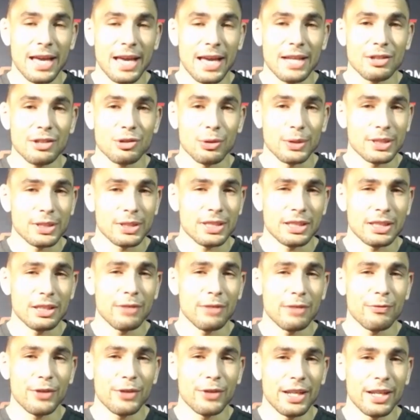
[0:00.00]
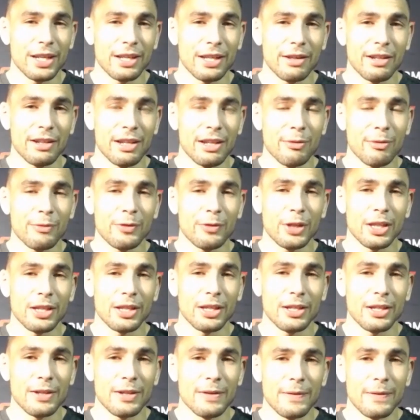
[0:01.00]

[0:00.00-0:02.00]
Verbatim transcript: land. So it's a different different feeling.